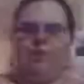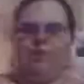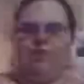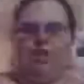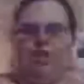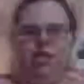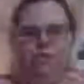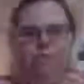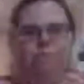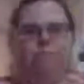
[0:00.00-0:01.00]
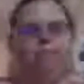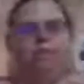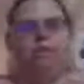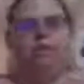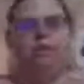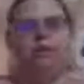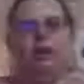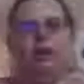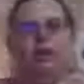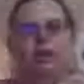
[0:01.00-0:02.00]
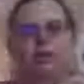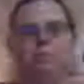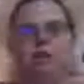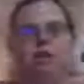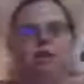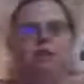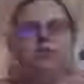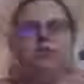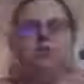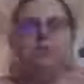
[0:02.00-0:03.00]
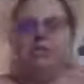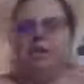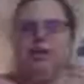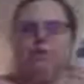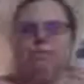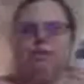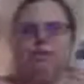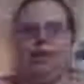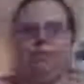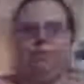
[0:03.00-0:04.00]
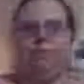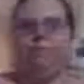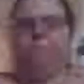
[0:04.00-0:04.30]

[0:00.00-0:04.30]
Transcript: for this video. So we'll see how it works out.